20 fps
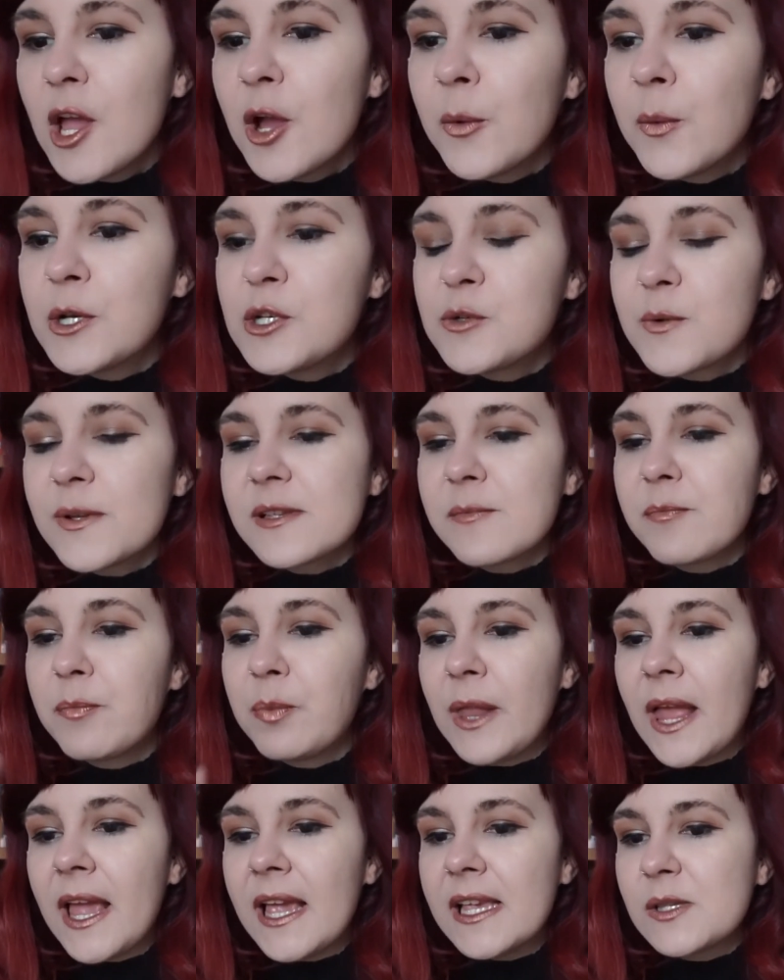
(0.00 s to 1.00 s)
which was a
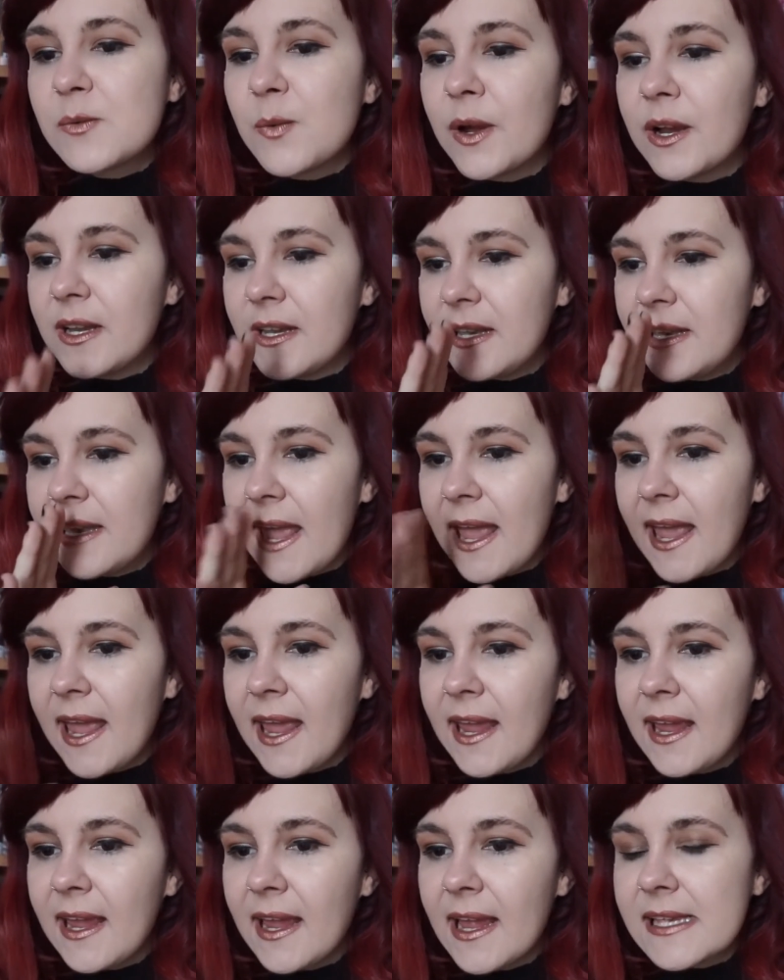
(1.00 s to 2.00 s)
place where
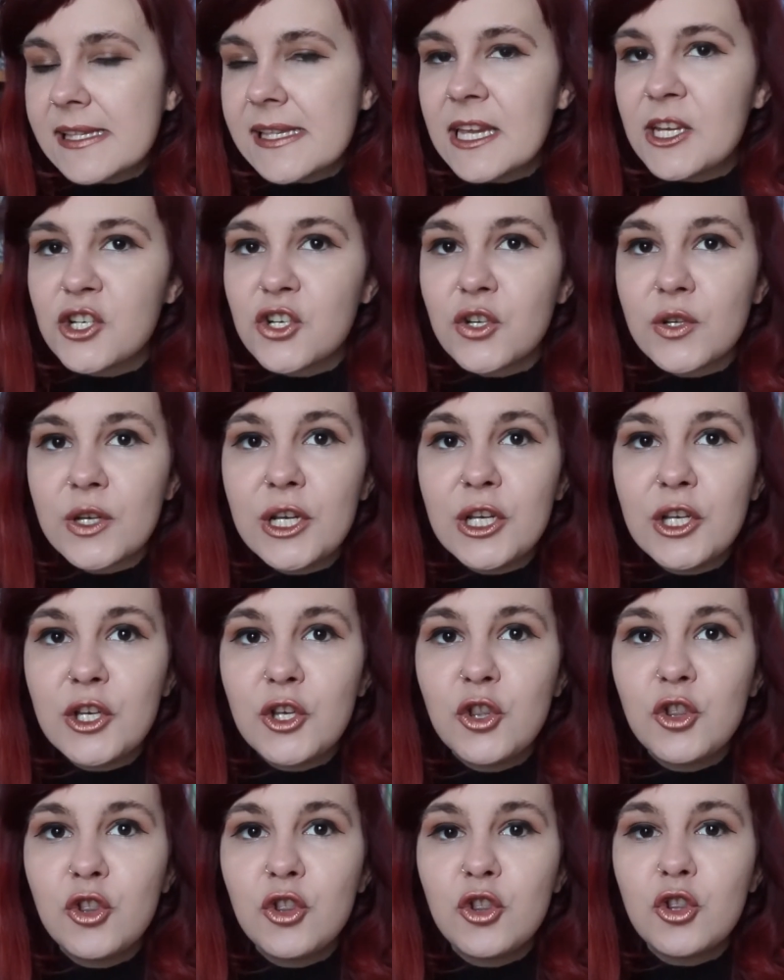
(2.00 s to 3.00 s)
they
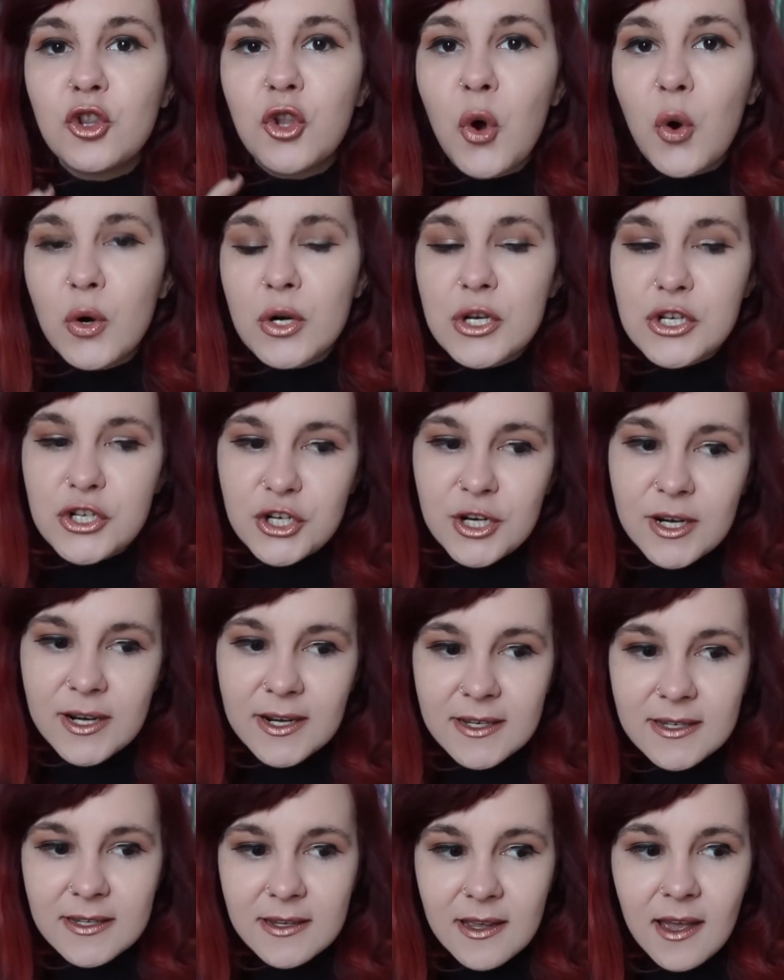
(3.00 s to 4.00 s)
essentially
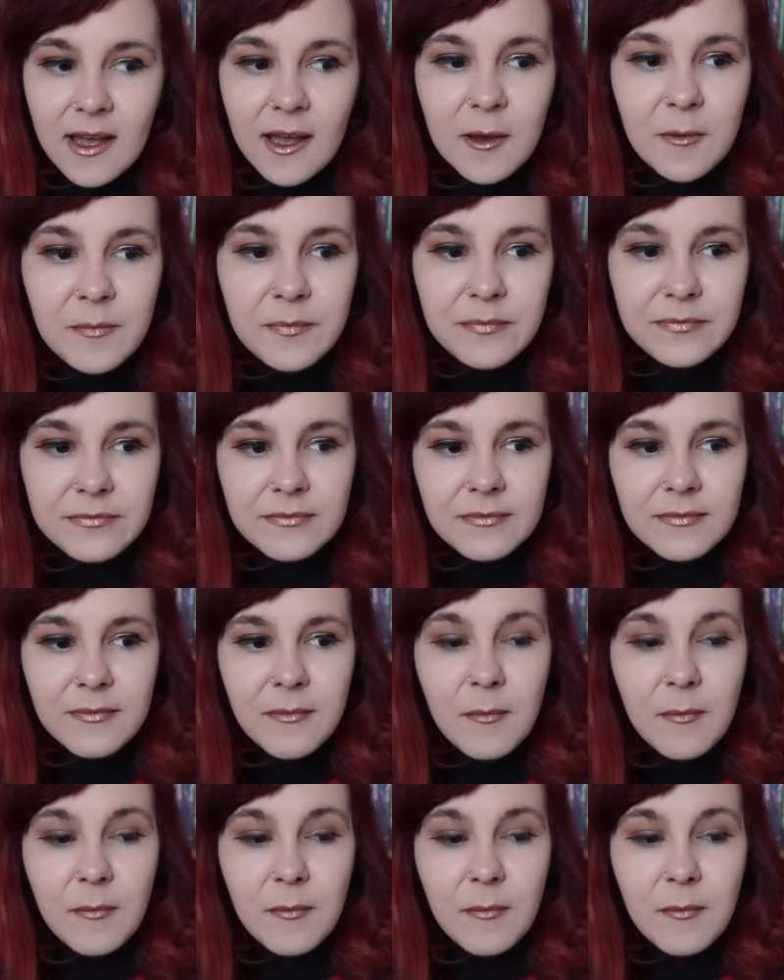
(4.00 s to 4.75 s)
tortured um,